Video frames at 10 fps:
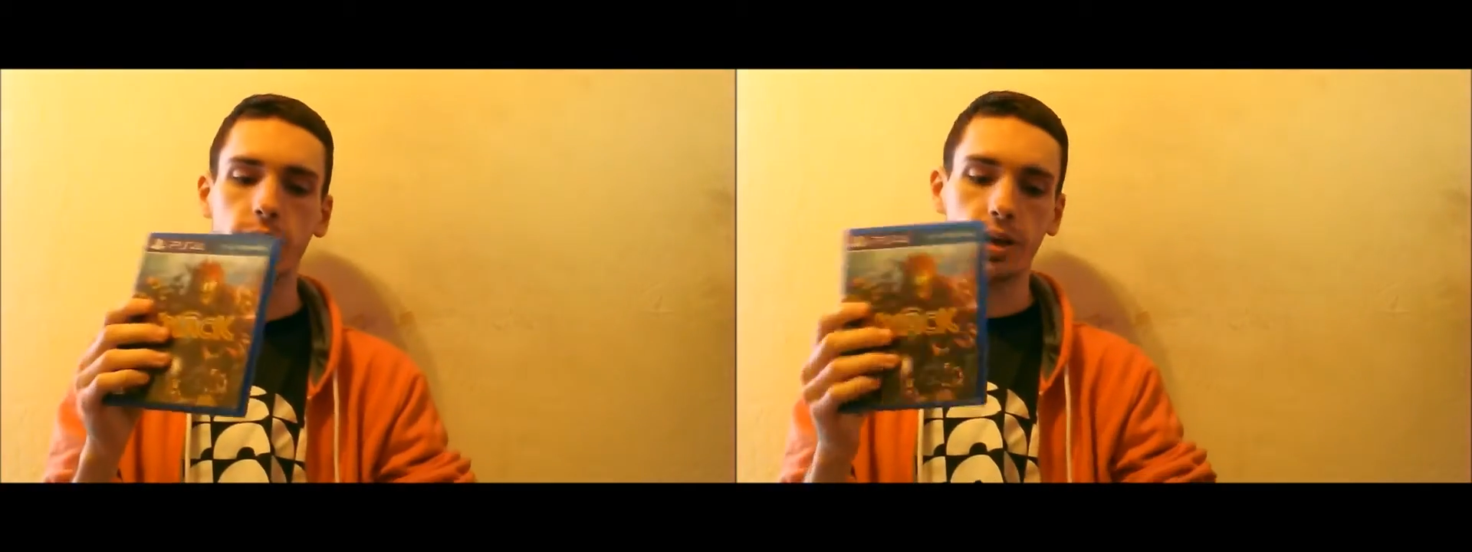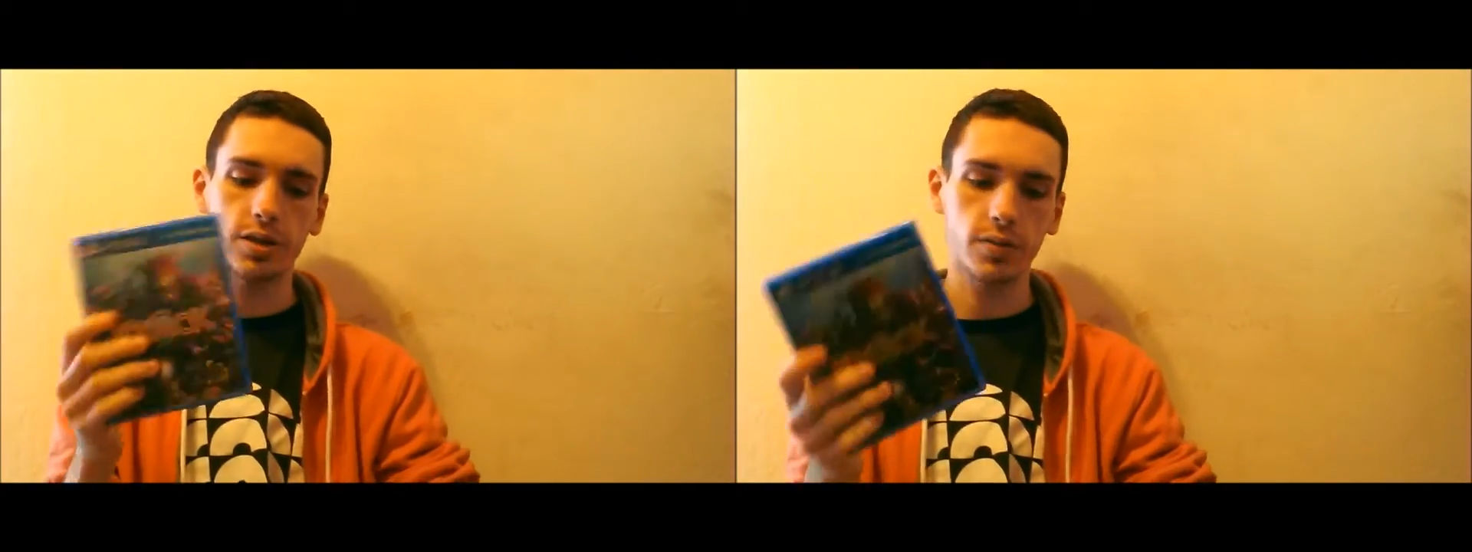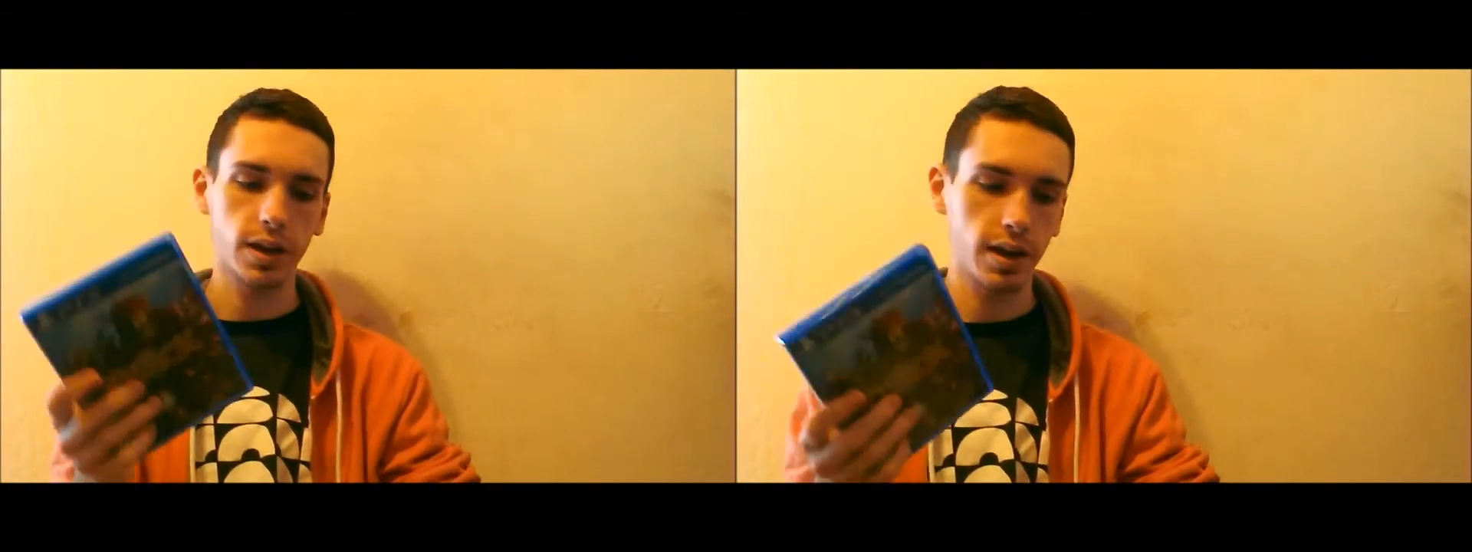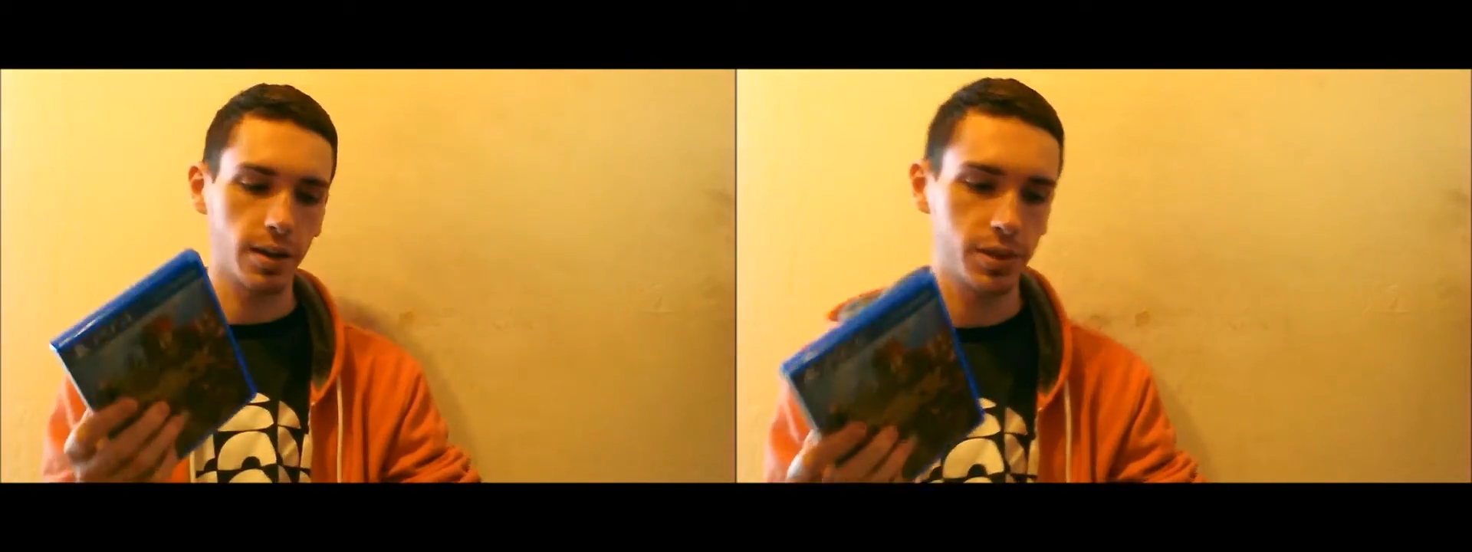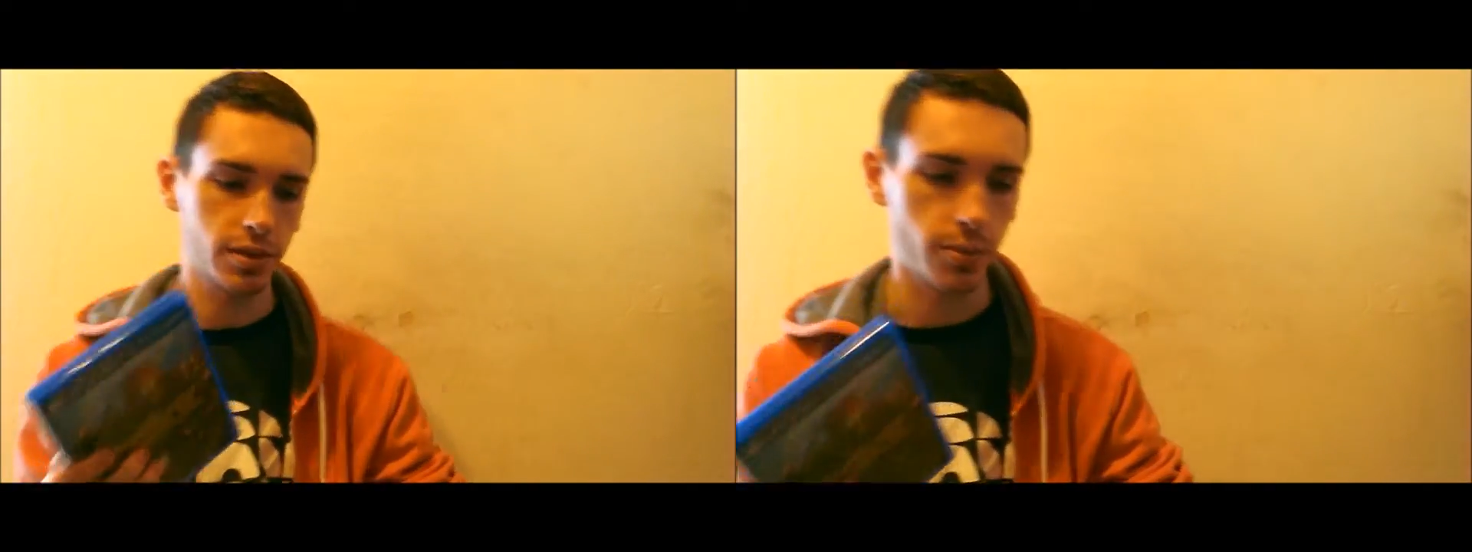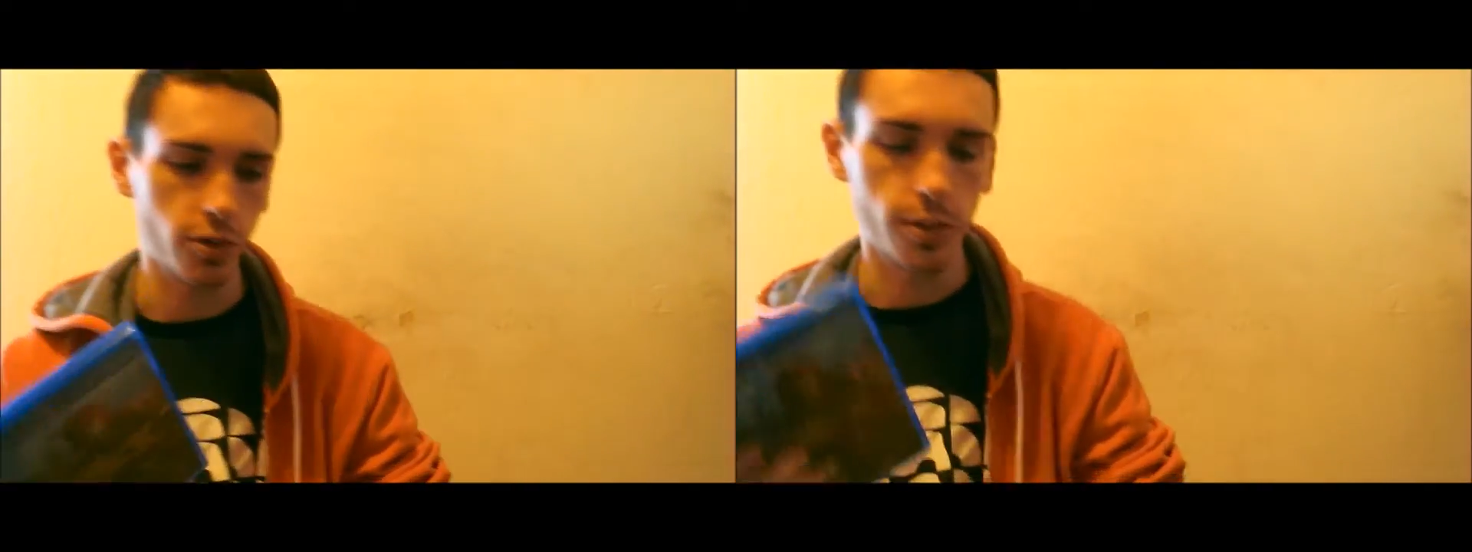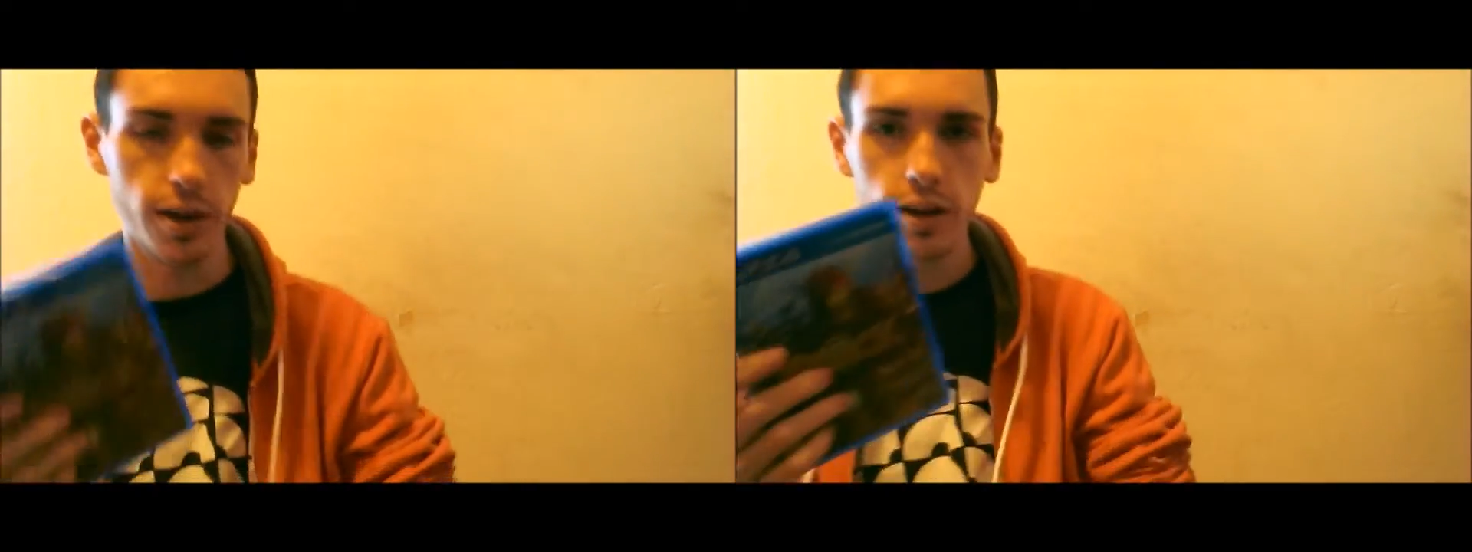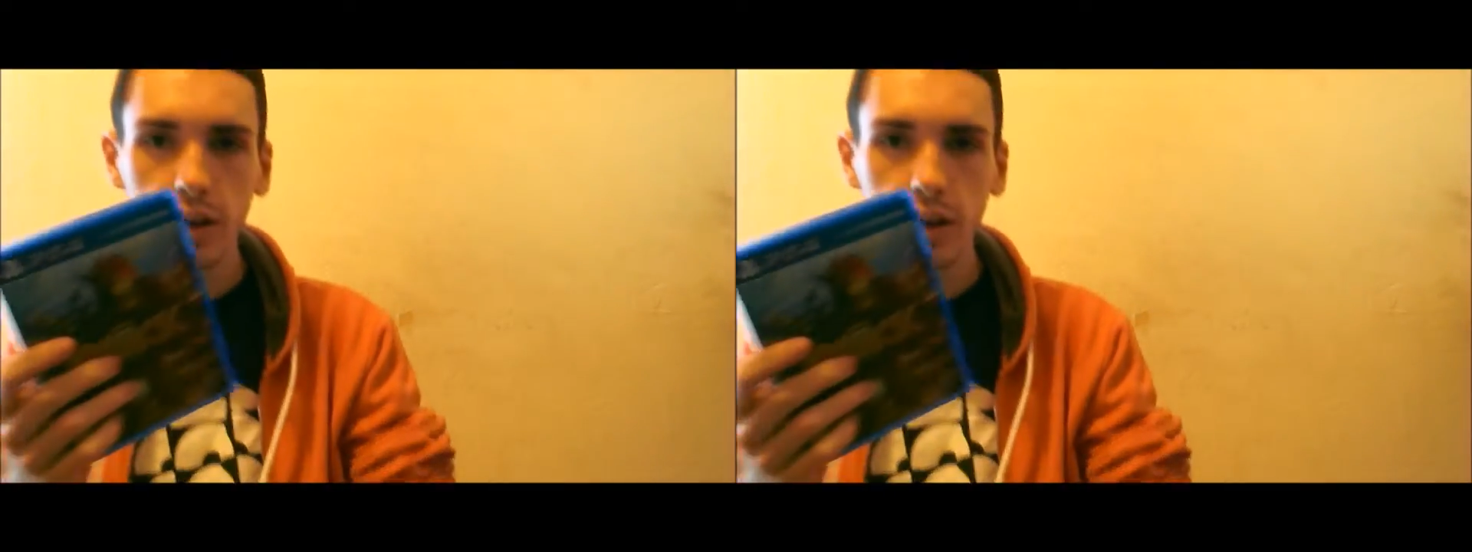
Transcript: PS3 games at the moment.